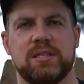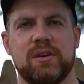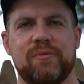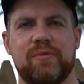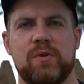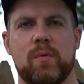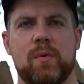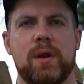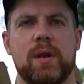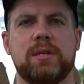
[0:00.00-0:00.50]
so if
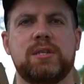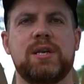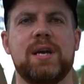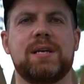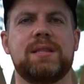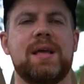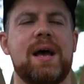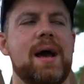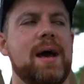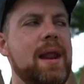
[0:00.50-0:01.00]
you want to
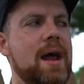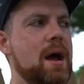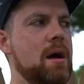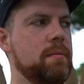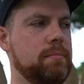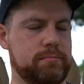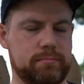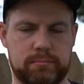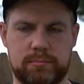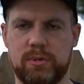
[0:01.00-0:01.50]
check that
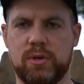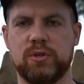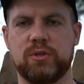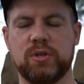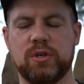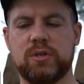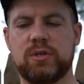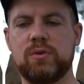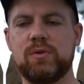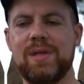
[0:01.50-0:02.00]
out, you
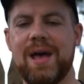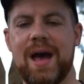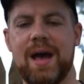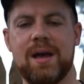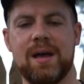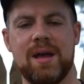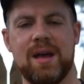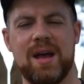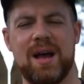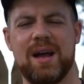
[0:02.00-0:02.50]
should do that.